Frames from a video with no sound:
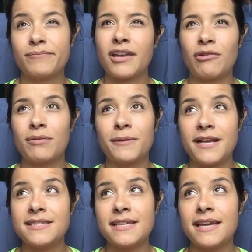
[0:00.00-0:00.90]
Like
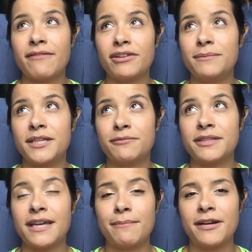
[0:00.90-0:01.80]
replacing every meal
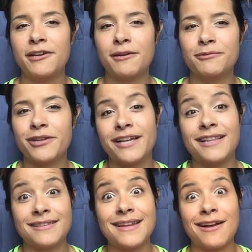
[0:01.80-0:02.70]
with that berry crumble cake,
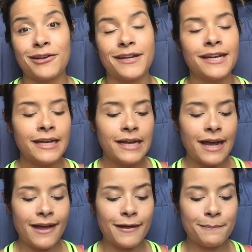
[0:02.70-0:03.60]
that's not good.
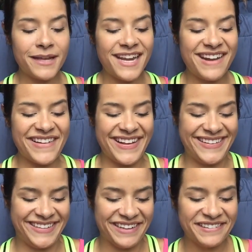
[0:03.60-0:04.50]
Anyway,
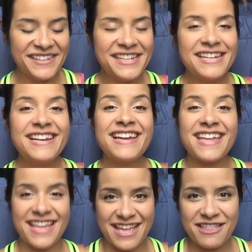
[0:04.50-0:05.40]
so
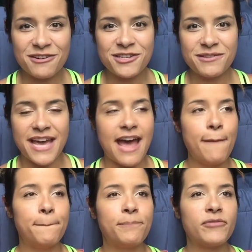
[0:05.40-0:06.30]
either do
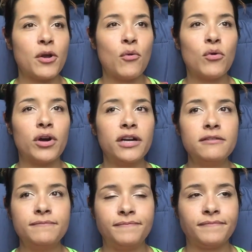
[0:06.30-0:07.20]
that,
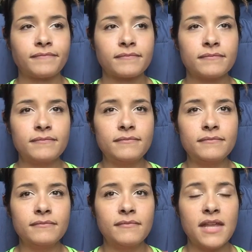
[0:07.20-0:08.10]
or
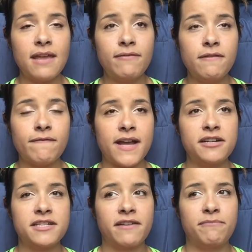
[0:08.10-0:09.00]
if you find
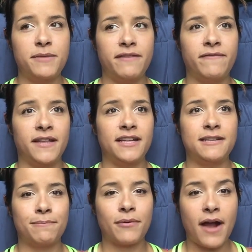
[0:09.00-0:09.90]
yourself feeling
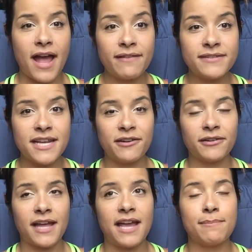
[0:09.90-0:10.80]
deprived and you're
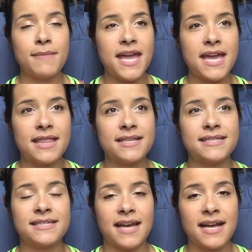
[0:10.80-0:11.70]
like, man, this
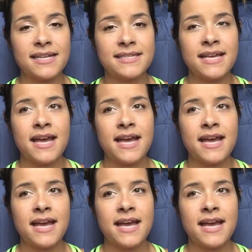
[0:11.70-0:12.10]
sucks.